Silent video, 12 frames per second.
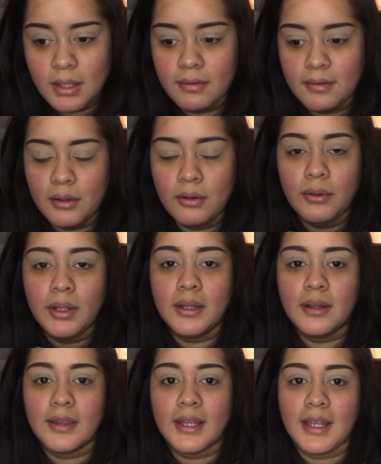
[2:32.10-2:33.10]
So
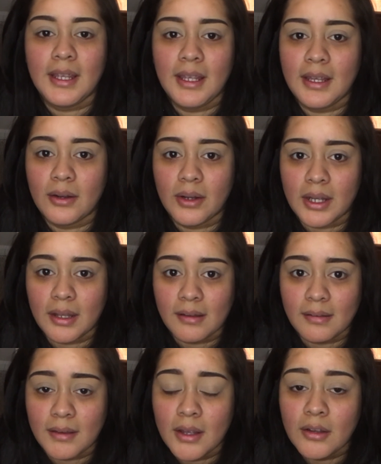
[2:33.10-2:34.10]
the key here
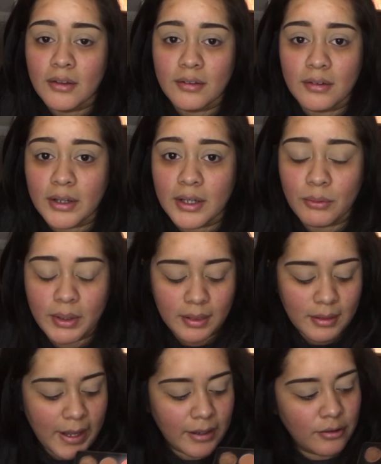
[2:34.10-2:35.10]
is starting with
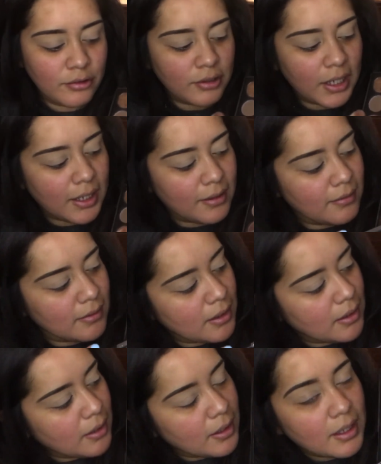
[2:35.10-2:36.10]
lighter shades
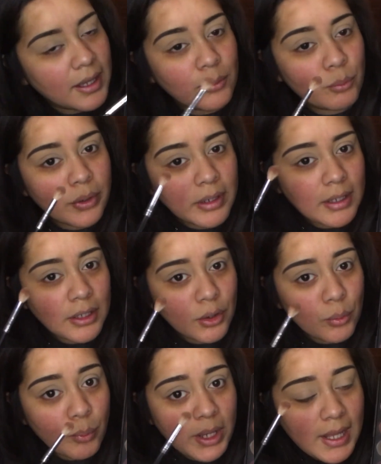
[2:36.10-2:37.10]
and working
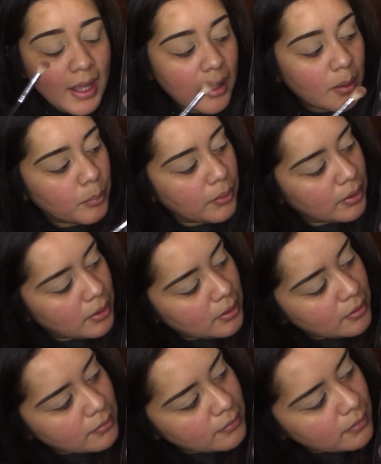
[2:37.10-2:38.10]
your way up.
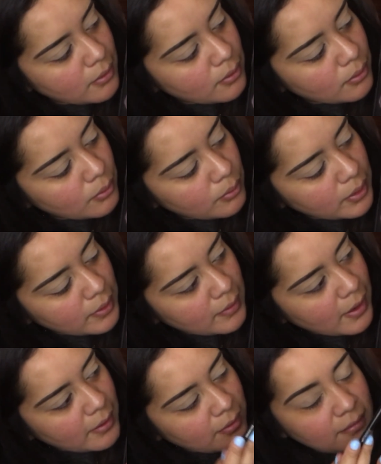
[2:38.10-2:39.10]
So
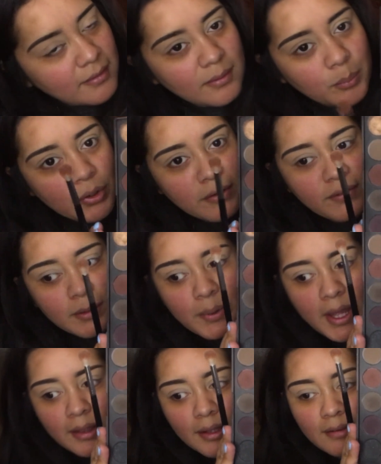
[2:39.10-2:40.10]
this is a perfect
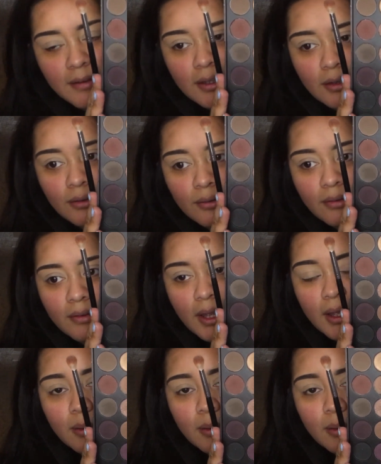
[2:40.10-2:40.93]
palette to use